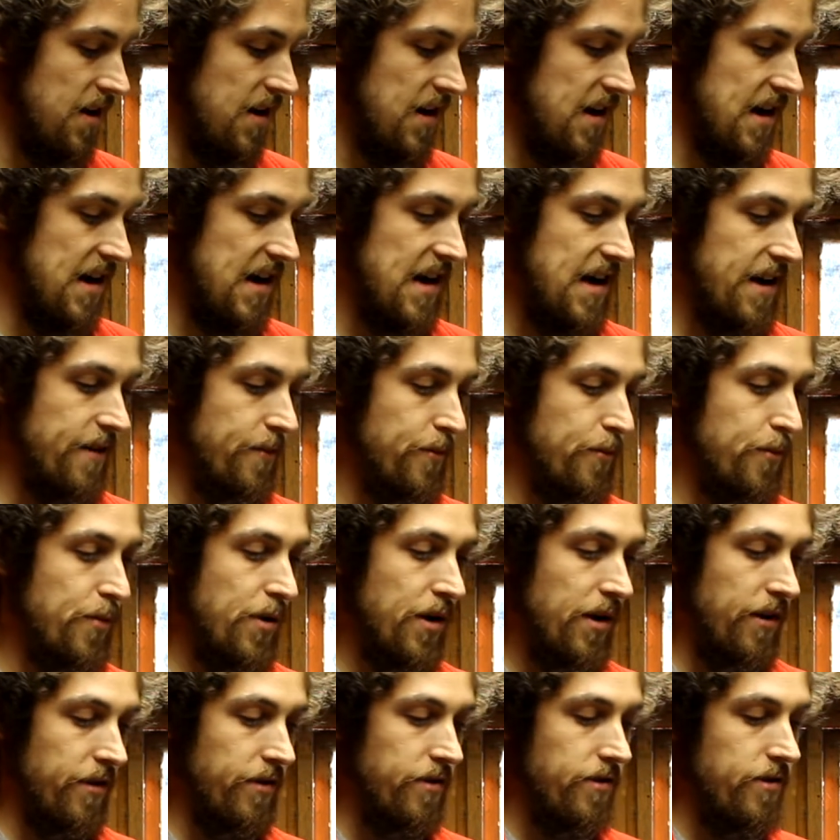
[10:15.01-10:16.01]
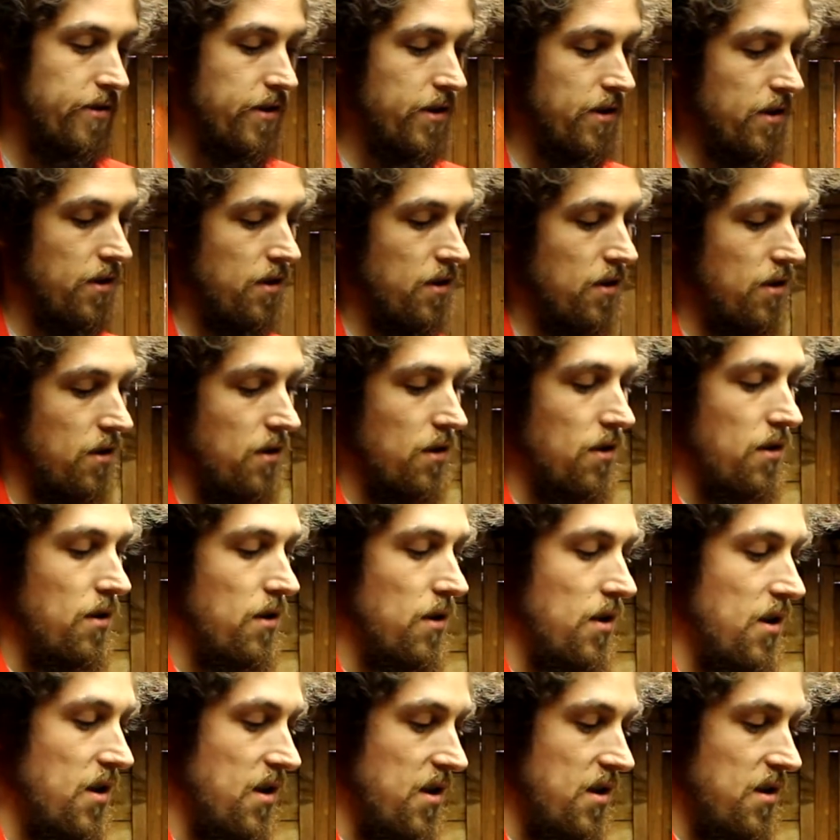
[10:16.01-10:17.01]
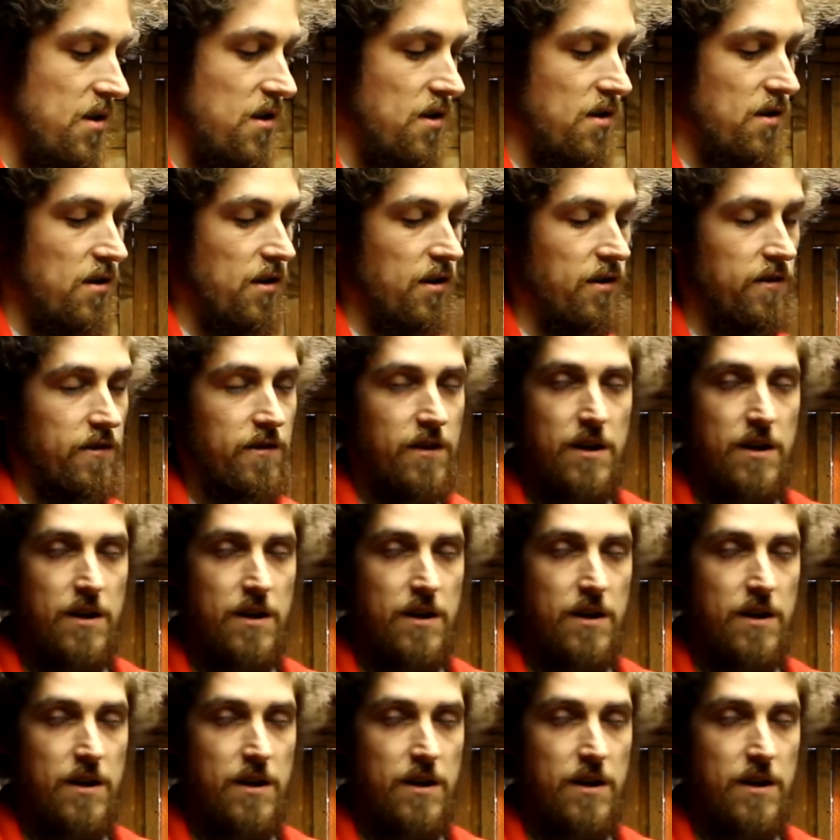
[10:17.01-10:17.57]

But I think in